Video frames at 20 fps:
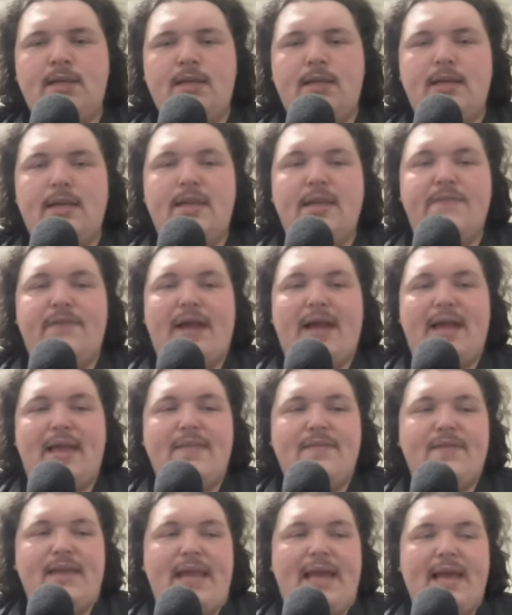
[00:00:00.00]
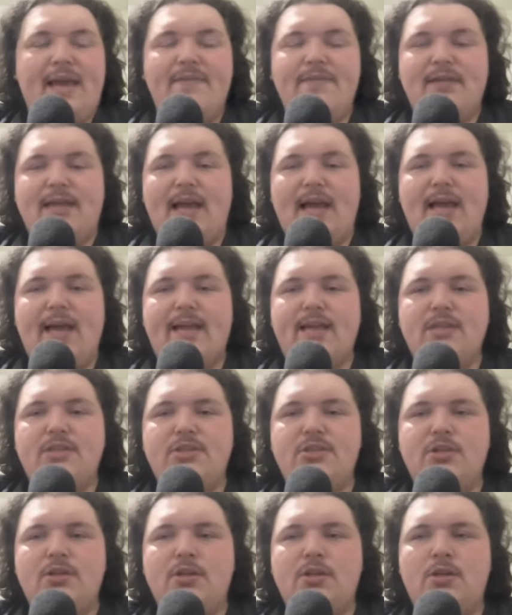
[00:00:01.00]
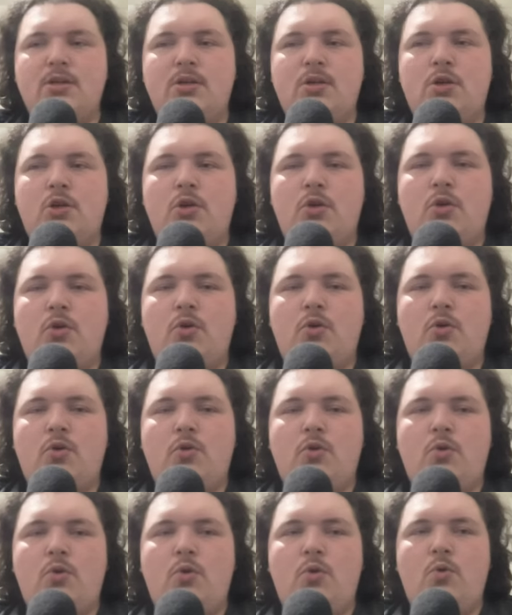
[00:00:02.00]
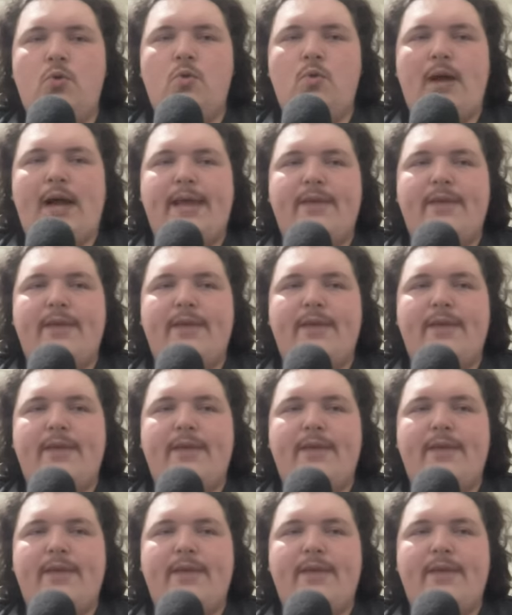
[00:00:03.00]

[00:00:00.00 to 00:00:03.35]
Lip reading: And they have guys who